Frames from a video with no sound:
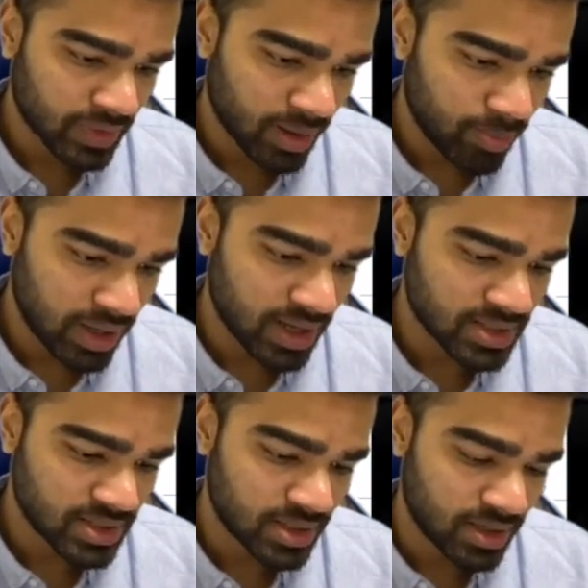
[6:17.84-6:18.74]

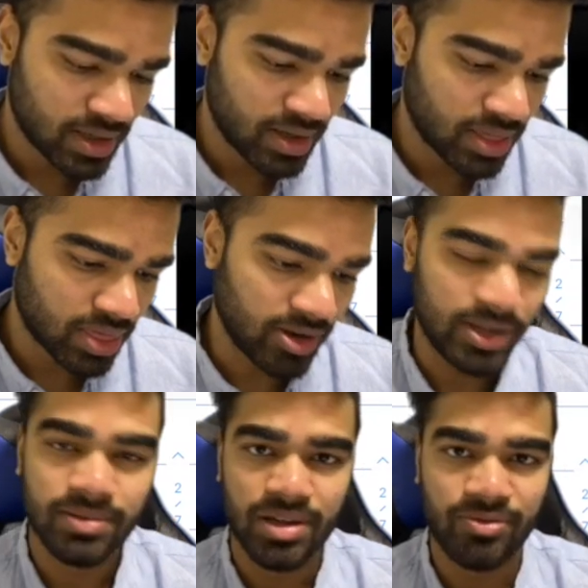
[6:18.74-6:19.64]
plus
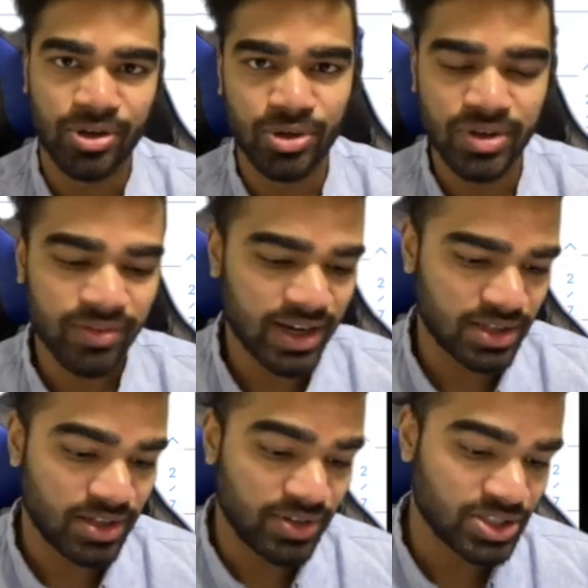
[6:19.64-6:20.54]
3 if you do
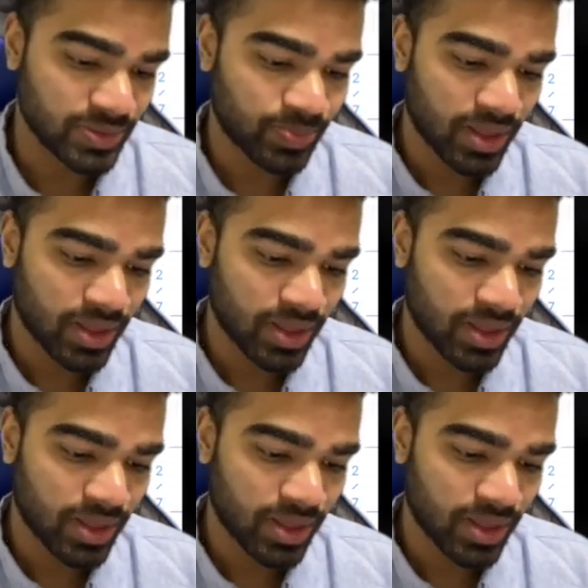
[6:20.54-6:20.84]
division.